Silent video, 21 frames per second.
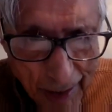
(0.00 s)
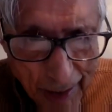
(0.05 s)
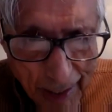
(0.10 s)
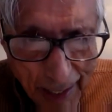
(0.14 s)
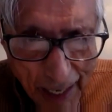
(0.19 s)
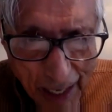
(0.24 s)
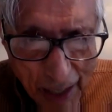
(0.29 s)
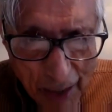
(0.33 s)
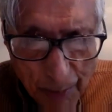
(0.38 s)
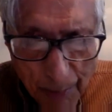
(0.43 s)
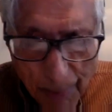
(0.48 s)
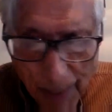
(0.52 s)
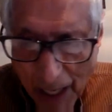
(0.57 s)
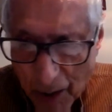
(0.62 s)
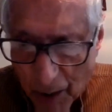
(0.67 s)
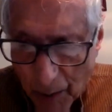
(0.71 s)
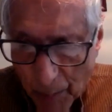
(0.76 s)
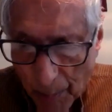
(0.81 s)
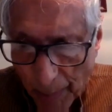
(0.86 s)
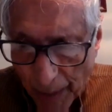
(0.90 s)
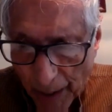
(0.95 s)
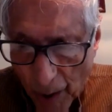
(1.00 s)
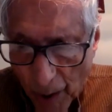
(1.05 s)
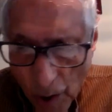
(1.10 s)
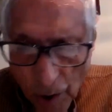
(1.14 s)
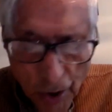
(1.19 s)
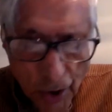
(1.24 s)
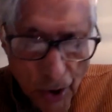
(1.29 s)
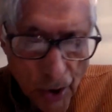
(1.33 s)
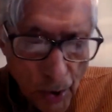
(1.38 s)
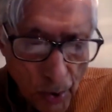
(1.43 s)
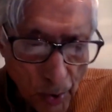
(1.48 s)
large part to play
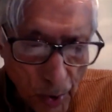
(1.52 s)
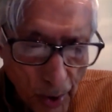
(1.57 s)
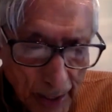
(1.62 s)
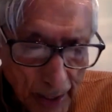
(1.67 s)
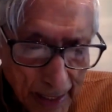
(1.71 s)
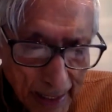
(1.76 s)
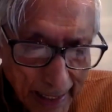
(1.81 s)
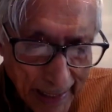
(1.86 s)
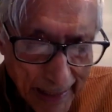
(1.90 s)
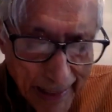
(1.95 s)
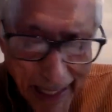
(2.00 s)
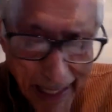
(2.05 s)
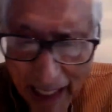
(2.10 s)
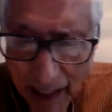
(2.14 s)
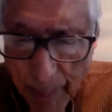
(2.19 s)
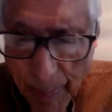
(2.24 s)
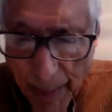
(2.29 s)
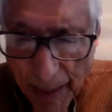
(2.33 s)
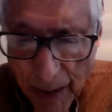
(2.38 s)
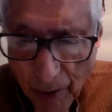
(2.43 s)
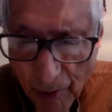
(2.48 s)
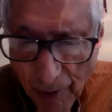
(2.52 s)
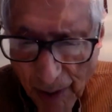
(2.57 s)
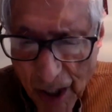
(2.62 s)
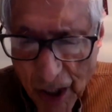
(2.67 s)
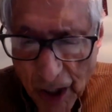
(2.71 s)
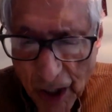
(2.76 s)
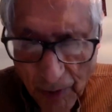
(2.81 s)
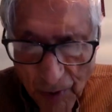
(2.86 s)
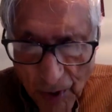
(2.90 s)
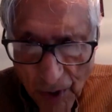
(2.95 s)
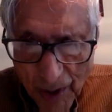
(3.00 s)
also in helping the
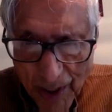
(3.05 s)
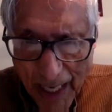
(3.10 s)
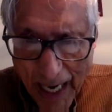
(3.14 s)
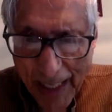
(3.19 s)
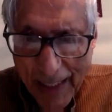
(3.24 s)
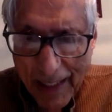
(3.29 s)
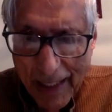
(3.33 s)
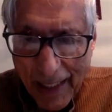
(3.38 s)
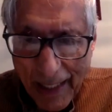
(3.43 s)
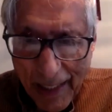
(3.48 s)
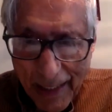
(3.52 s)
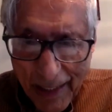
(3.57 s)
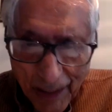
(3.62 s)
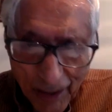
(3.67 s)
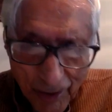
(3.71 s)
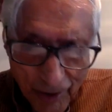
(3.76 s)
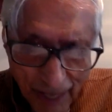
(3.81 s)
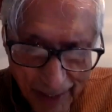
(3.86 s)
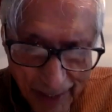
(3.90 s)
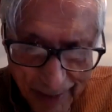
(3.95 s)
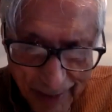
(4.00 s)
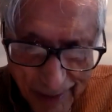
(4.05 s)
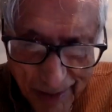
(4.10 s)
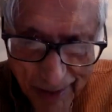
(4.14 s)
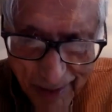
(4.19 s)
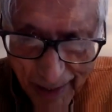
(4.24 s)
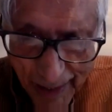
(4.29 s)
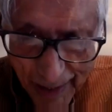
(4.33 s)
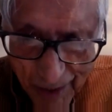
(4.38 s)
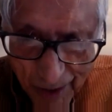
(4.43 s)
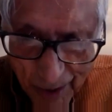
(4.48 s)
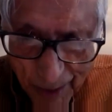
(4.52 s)
rest of society in the United
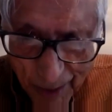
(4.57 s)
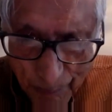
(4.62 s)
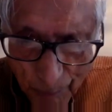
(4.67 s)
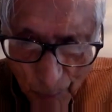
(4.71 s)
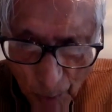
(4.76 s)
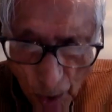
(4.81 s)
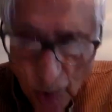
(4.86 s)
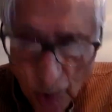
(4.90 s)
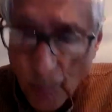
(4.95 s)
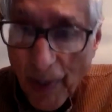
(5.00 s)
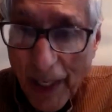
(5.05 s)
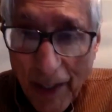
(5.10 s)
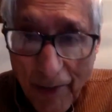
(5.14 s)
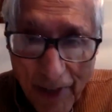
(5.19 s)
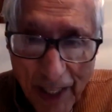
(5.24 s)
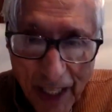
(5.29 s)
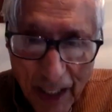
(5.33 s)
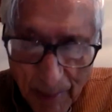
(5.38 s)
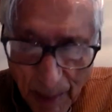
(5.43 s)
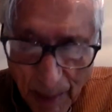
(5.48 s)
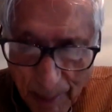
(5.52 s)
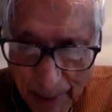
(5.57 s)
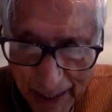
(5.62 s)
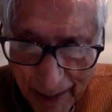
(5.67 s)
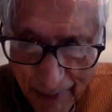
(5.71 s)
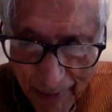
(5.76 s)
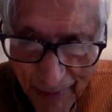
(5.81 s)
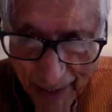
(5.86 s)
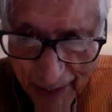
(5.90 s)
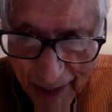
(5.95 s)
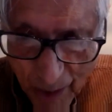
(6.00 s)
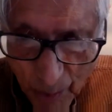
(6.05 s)
States or wherever they may be
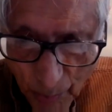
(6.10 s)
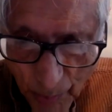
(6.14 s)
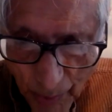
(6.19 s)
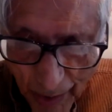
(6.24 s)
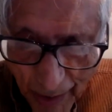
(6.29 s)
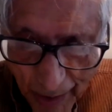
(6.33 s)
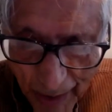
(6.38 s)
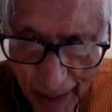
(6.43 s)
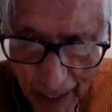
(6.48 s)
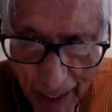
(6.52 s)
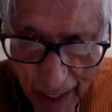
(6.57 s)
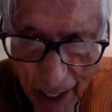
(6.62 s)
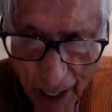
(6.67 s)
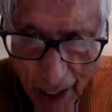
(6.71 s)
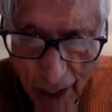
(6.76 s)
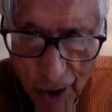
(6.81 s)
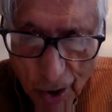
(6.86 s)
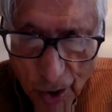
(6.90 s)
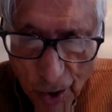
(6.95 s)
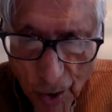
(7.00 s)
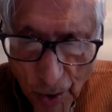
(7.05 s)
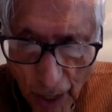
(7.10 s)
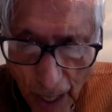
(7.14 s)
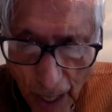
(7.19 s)
living in the world. So